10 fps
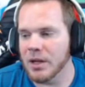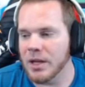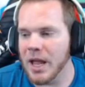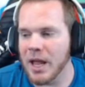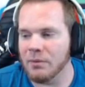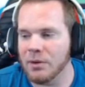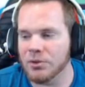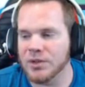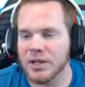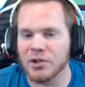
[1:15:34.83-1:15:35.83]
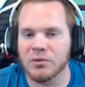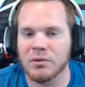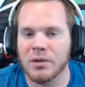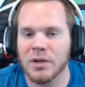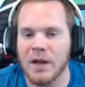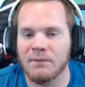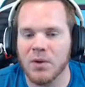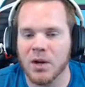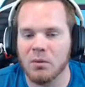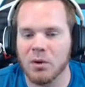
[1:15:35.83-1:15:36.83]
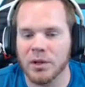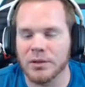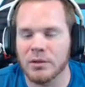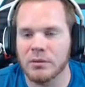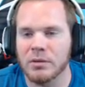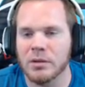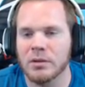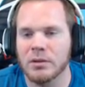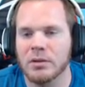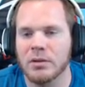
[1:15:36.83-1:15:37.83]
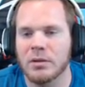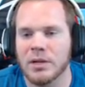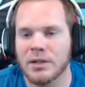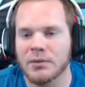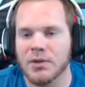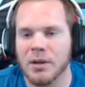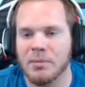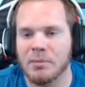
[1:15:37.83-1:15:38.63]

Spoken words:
Yeah, Retrosexual, have fun at work, dude. Thanks for stopping